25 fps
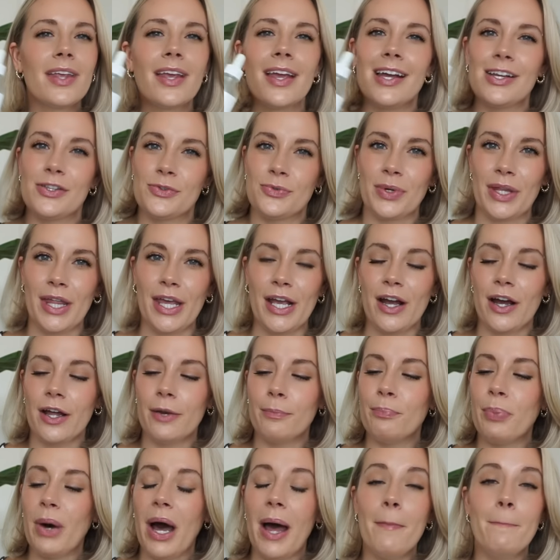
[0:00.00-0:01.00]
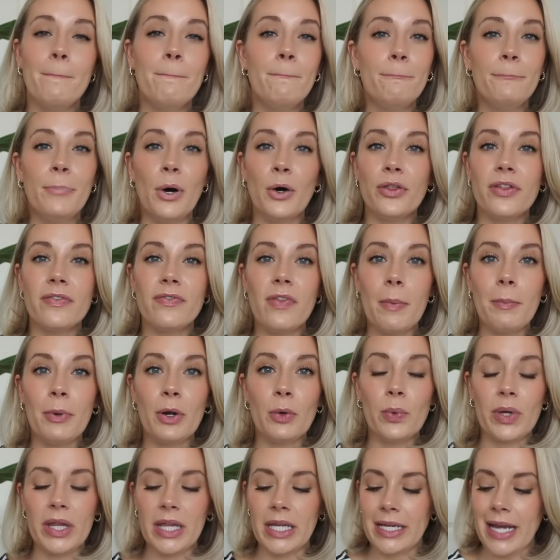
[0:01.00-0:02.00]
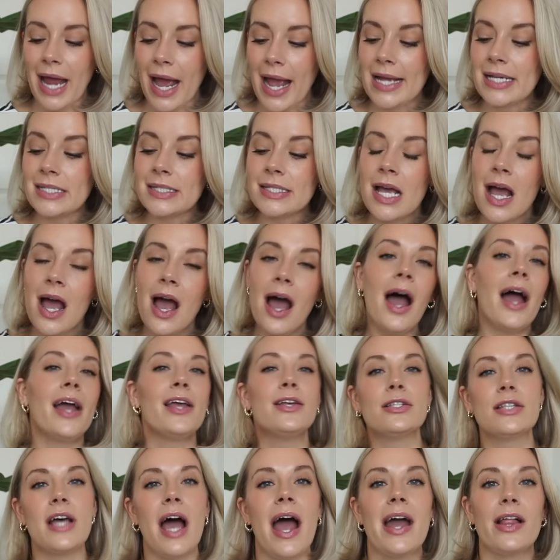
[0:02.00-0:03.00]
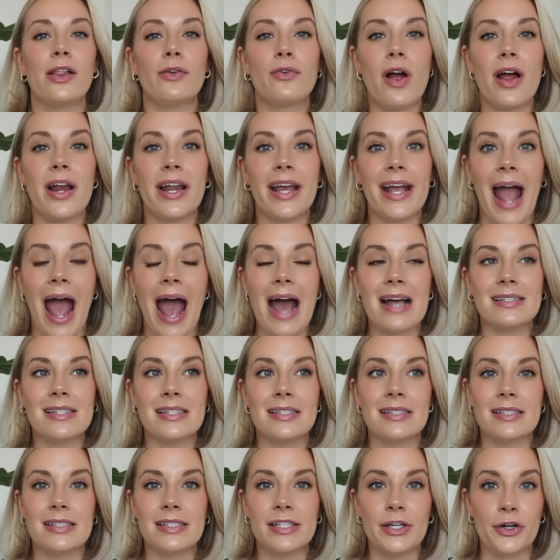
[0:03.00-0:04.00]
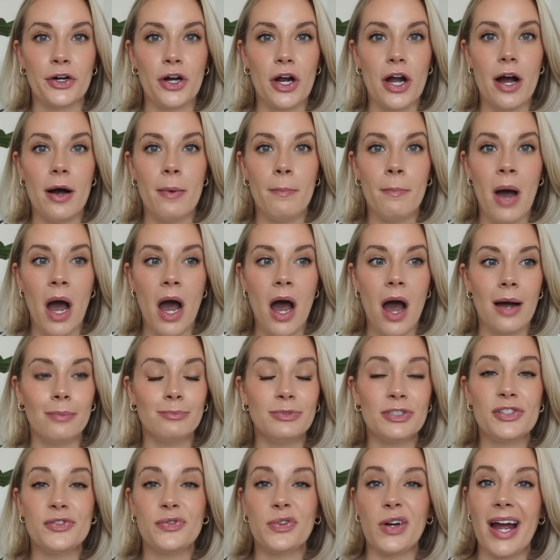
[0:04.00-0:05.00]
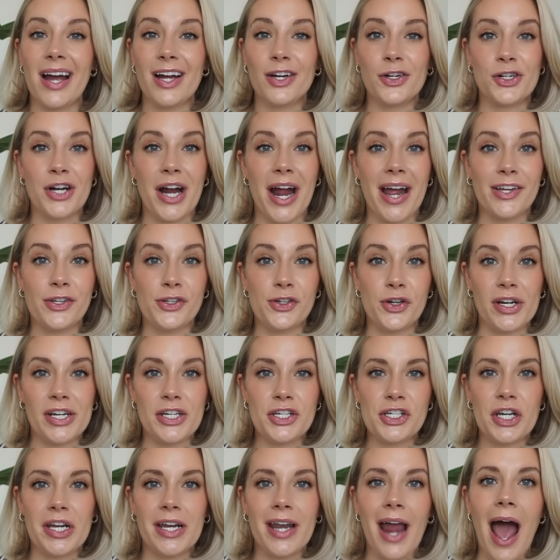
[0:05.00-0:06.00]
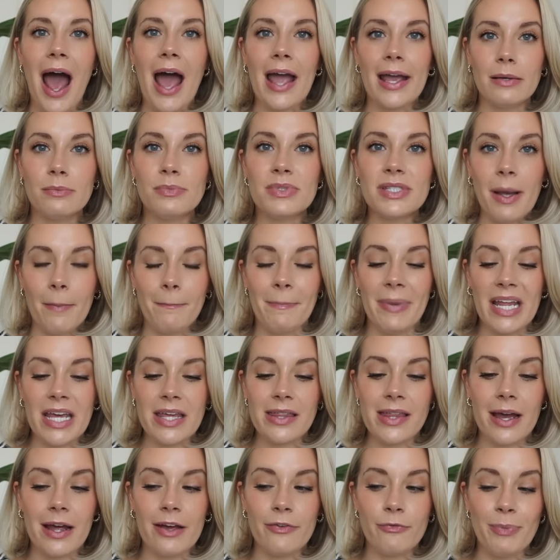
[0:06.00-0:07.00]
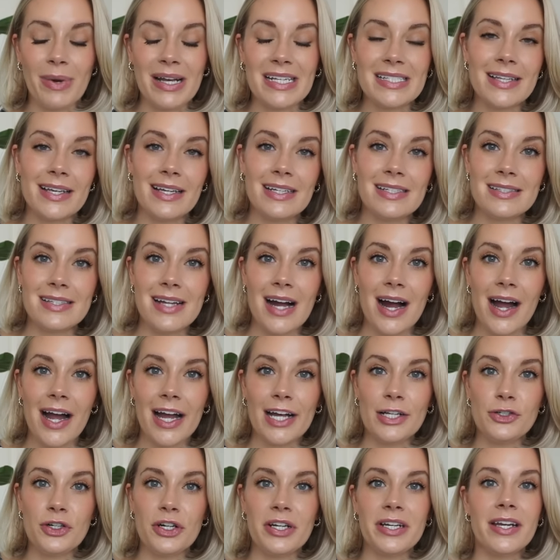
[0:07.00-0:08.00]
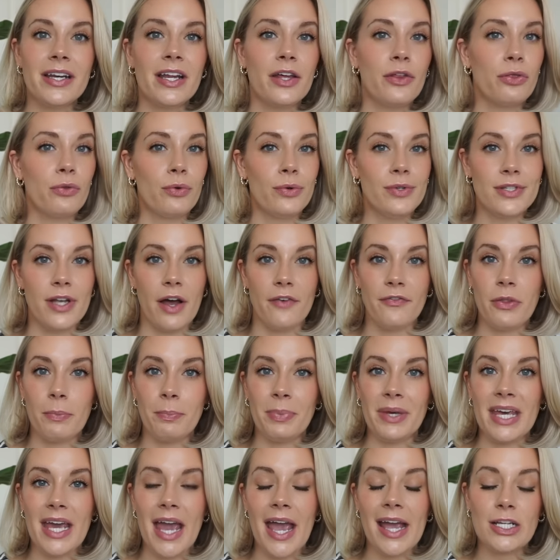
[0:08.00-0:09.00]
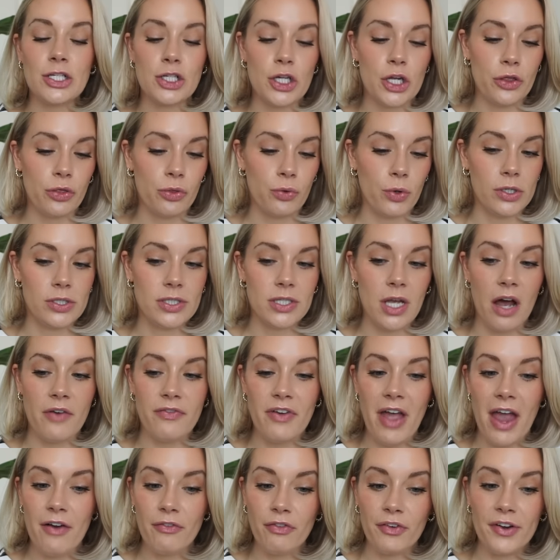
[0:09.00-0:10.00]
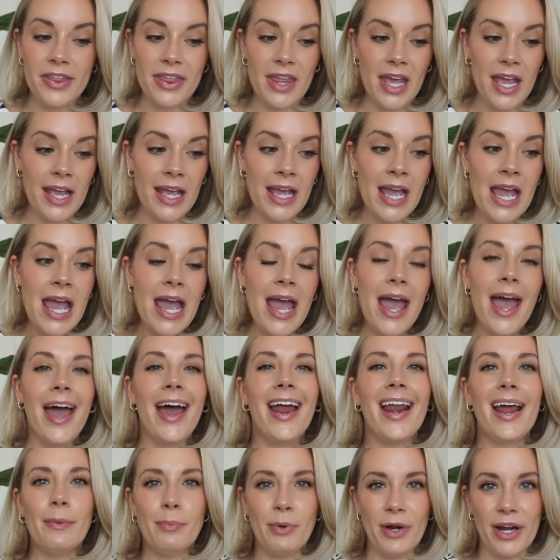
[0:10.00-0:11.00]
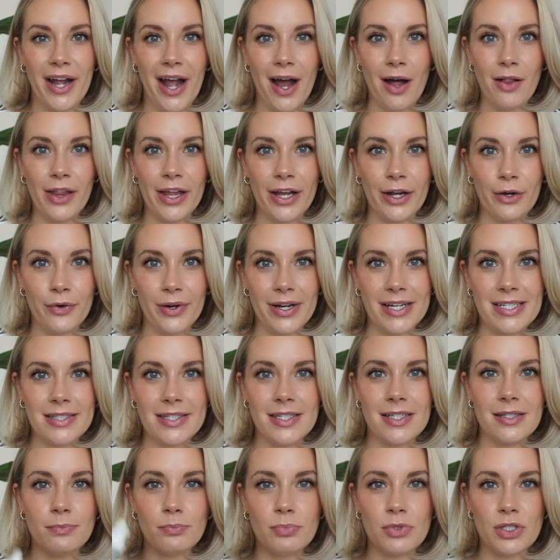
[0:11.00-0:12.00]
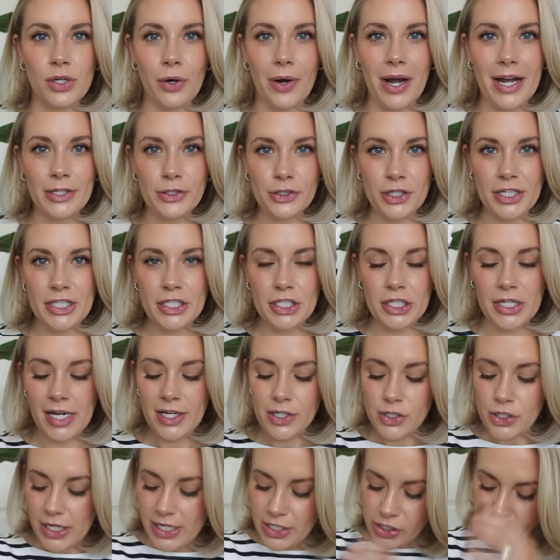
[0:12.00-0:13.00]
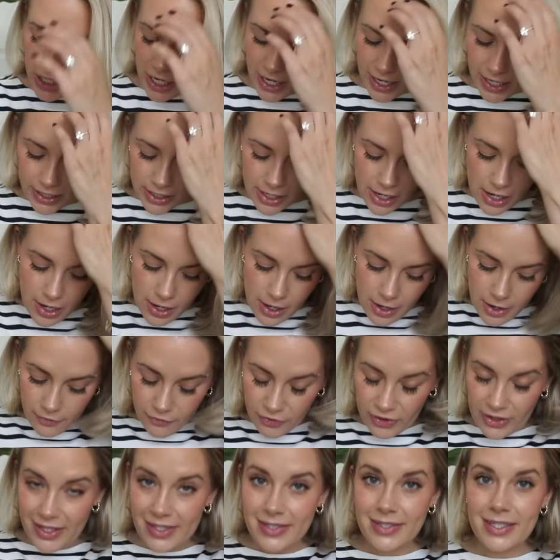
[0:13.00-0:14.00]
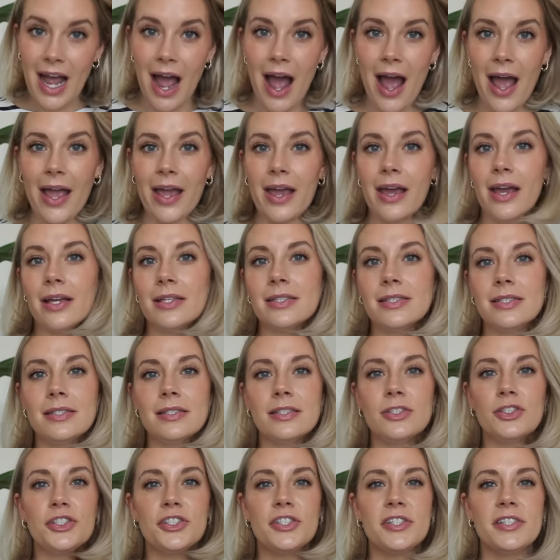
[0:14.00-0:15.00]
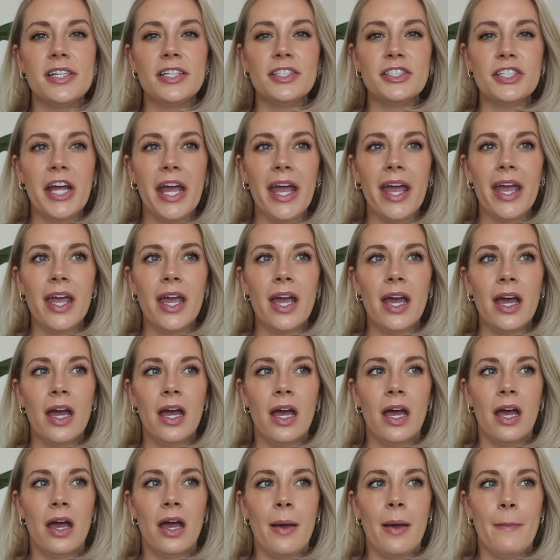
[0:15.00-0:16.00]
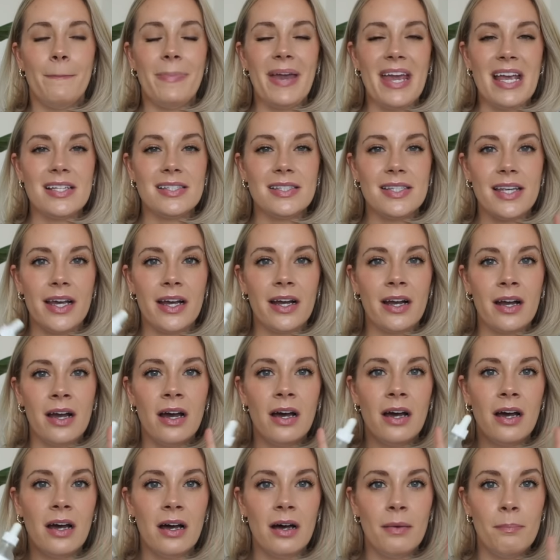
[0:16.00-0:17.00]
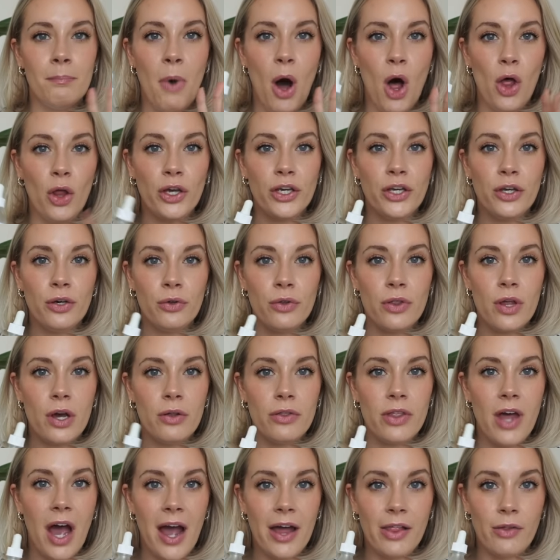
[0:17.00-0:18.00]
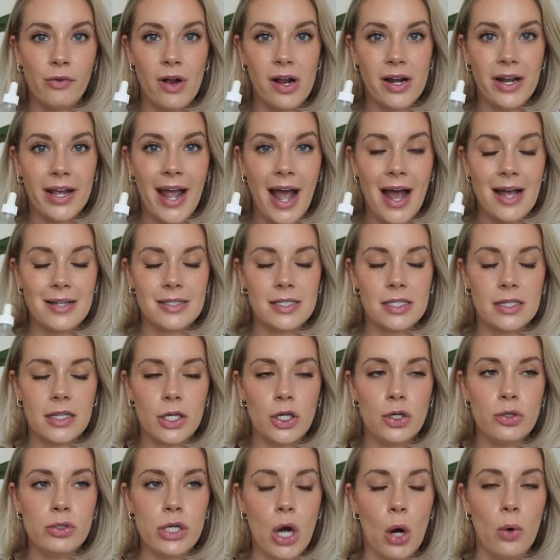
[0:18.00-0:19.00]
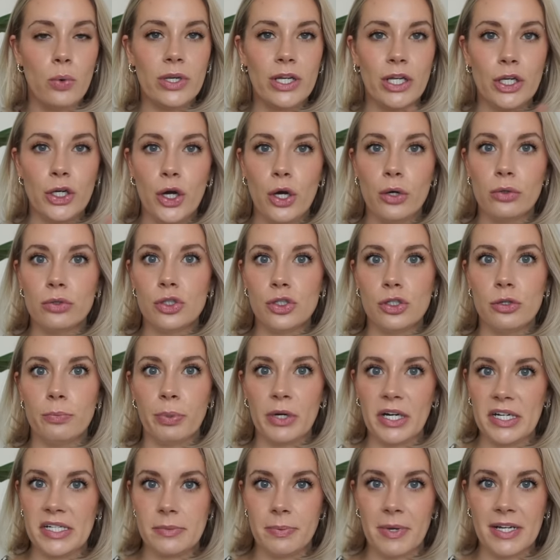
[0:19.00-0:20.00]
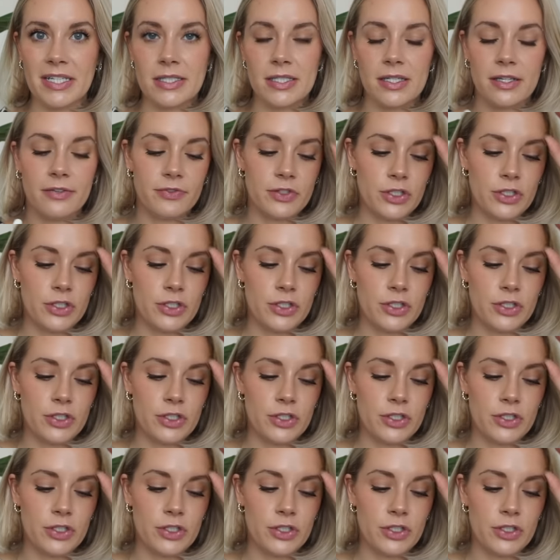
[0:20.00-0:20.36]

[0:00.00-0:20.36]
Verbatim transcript: It's really good. But both of them are really nice. I use a hyaluronic acid serum um, just for extra hydration. I am somebody that if my skin is not hydrated, it throws off the pH, it throws off everything, and I break out like crazy. So hydration, hydration for this guy. It's just such a basic molecule though, the hyaluronic acid, that you don't need to go super expensive.